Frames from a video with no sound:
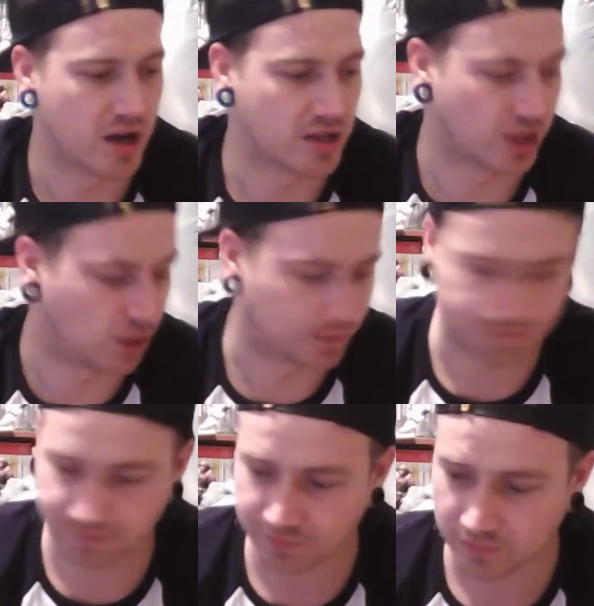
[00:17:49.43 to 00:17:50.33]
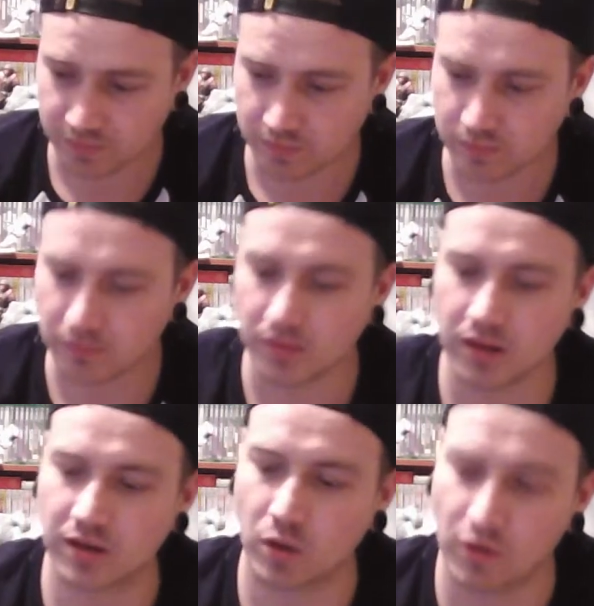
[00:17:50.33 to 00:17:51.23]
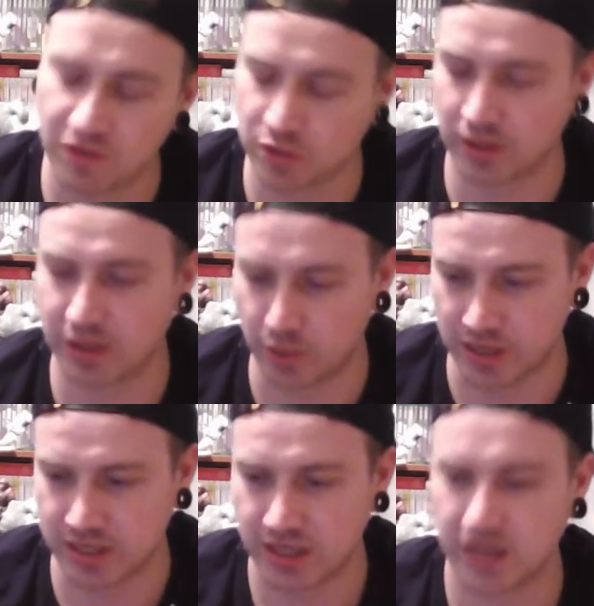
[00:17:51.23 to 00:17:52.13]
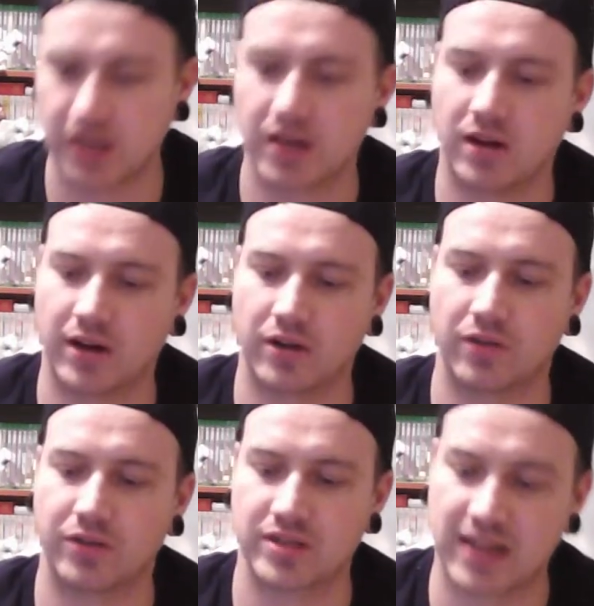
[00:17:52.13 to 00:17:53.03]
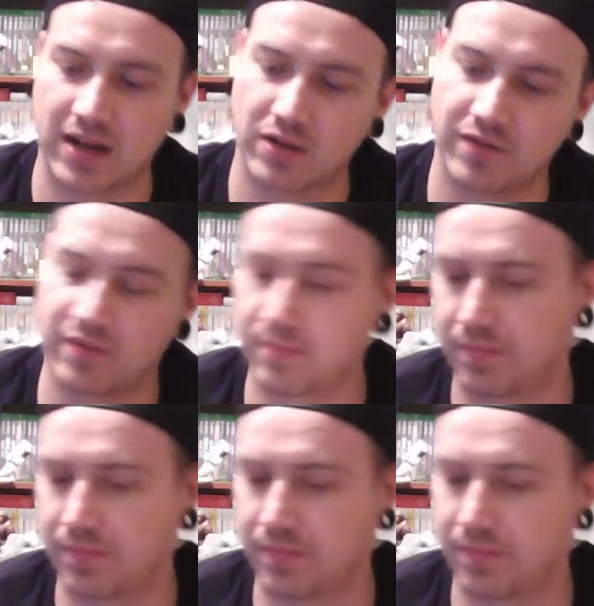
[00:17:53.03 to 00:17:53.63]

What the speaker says: So all for 20 quid, I got the stack of